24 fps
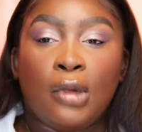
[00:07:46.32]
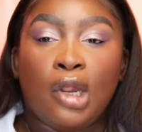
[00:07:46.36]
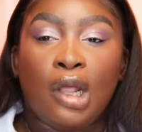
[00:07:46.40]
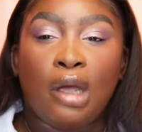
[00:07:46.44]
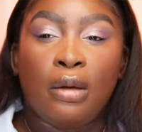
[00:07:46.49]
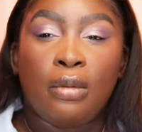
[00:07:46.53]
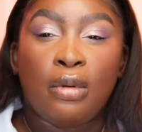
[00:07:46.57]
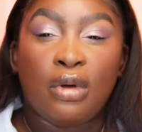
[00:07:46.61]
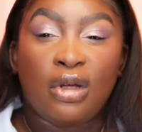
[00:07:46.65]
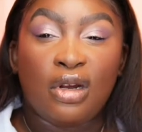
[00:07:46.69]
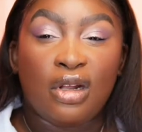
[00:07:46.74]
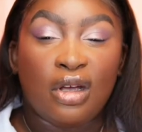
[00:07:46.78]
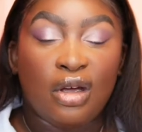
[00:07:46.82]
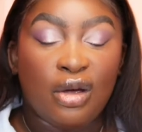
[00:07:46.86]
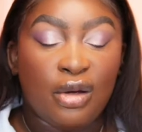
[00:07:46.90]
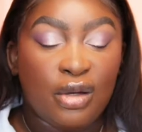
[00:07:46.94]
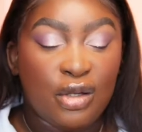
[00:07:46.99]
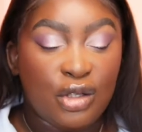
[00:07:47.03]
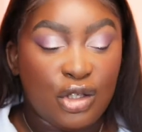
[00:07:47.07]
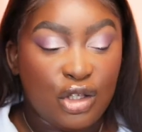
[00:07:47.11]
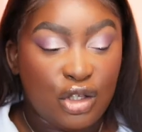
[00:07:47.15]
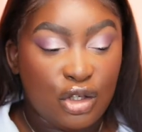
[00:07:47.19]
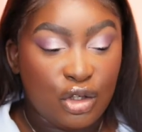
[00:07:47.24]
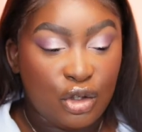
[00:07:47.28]
And we're gonna go
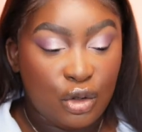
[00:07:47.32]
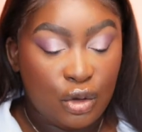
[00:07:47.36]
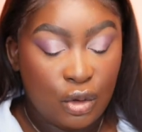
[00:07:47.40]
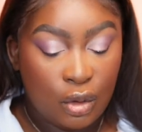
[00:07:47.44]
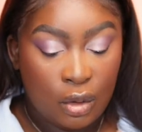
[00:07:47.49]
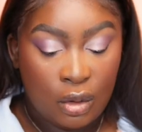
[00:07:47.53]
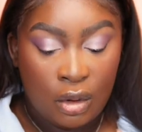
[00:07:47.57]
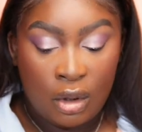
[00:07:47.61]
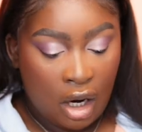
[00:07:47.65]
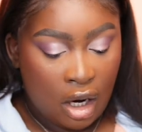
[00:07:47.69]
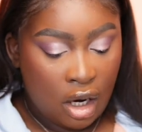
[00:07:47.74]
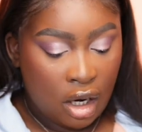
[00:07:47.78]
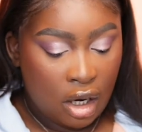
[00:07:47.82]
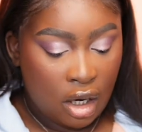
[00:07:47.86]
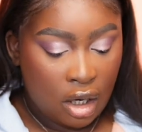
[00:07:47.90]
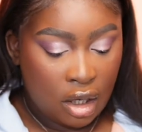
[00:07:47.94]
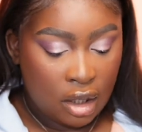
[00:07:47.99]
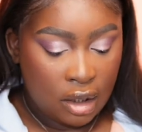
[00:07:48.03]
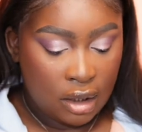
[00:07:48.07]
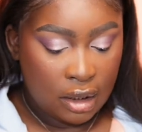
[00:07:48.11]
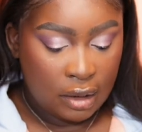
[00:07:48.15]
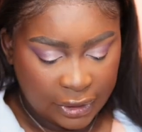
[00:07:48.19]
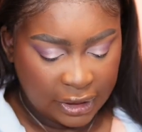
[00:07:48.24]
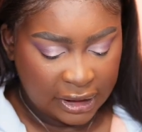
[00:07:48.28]
into
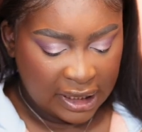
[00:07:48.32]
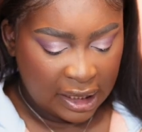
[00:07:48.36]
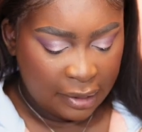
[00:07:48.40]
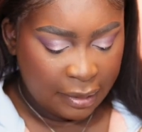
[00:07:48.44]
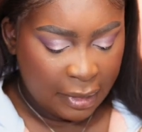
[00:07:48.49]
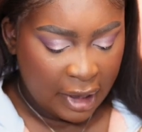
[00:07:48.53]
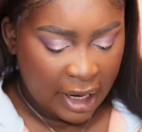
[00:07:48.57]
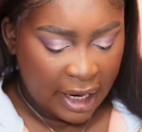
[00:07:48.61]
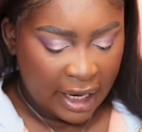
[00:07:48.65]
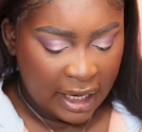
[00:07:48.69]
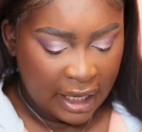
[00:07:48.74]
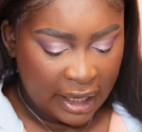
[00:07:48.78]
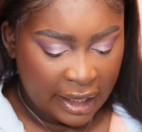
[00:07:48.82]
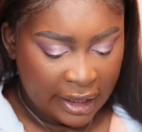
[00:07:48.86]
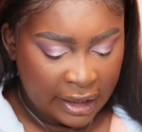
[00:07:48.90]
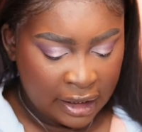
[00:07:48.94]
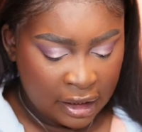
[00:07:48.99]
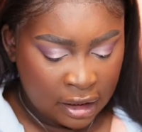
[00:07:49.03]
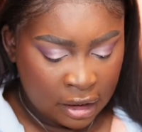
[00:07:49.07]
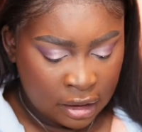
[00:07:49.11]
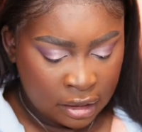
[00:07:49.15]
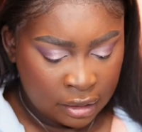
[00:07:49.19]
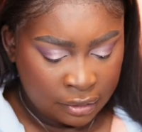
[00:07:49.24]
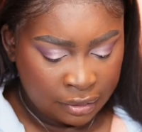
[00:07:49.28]
our same
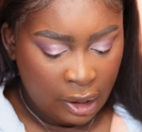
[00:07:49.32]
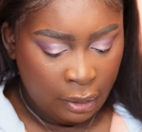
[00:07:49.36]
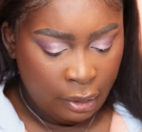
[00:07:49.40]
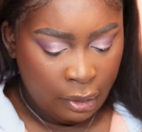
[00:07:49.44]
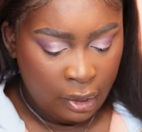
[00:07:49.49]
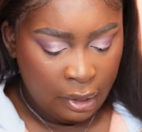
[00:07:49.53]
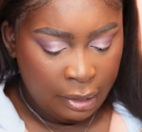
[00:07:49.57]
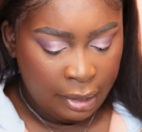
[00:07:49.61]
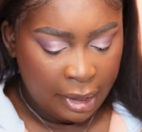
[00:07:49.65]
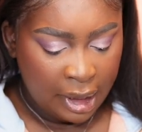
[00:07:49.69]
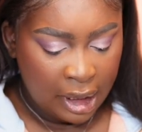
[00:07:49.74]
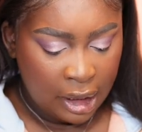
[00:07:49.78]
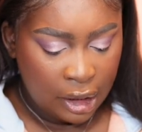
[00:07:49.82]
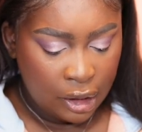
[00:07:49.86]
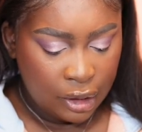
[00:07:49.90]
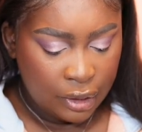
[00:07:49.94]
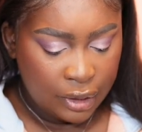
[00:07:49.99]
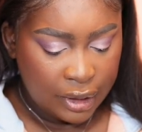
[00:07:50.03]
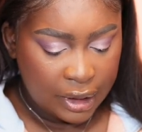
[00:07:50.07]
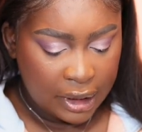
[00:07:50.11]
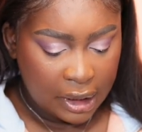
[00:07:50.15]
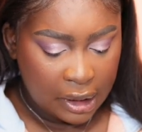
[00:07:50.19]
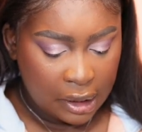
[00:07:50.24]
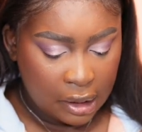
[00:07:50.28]
eyeliner that we've been
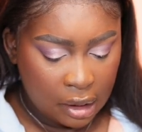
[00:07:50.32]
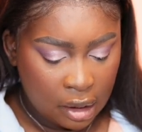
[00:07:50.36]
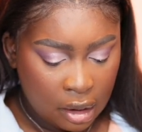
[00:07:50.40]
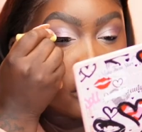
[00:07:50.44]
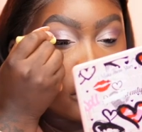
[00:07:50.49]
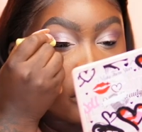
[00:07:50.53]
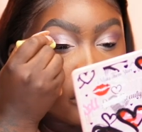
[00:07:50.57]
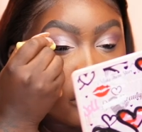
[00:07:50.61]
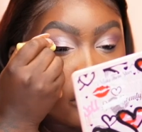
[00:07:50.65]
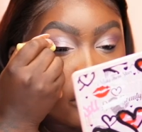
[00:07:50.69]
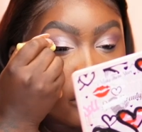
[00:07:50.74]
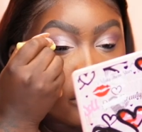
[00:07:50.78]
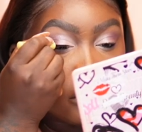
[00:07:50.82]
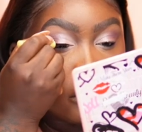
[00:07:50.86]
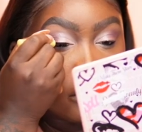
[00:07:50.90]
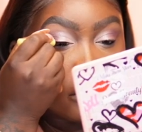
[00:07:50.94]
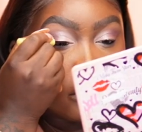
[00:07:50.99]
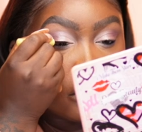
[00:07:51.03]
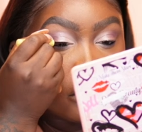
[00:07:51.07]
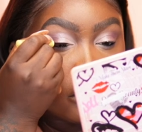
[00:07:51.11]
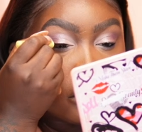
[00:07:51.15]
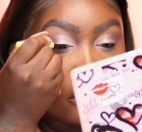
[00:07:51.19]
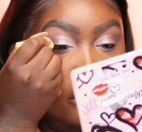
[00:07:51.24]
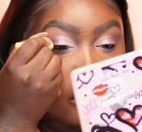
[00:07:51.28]
using in the past couple of
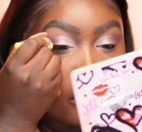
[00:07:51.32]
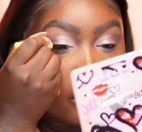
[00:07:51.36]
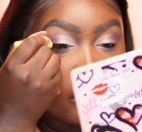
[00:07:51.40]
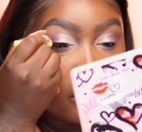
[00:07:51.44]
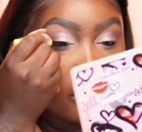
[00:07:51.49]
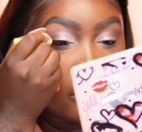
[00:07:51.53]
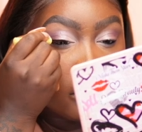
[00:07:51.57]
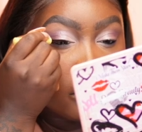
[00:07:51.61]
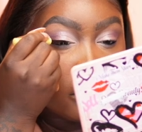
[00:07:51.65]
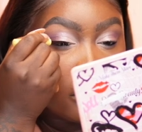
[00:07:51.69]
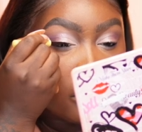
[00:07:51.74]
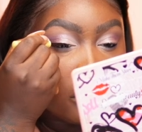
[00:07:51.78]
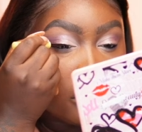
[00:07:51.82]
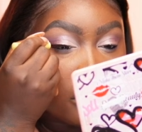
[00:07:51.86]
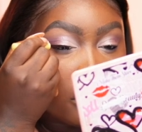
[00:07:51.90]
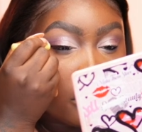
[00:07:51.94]
videos from